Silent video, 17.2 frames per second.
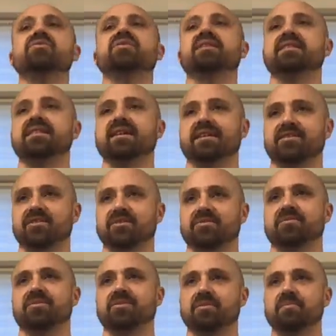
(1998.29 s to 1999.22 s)
conduct
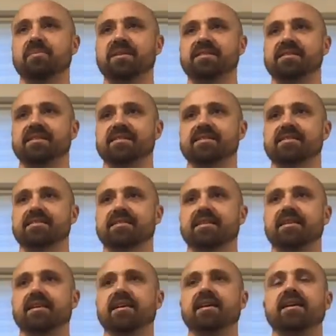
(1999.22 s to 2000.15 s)
your business.
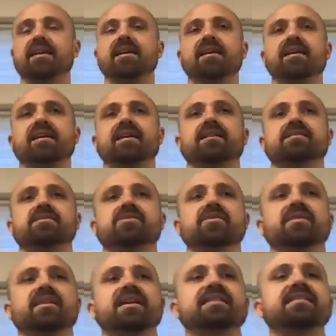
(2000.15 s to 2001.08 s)
So a
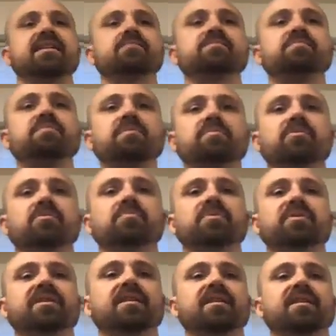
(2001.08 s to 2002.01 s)
lot of times people
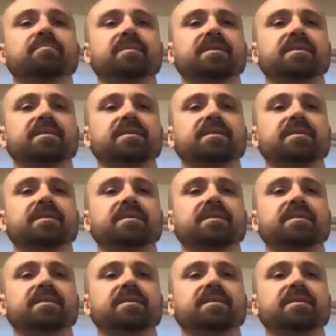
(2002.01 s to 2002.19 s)
put up,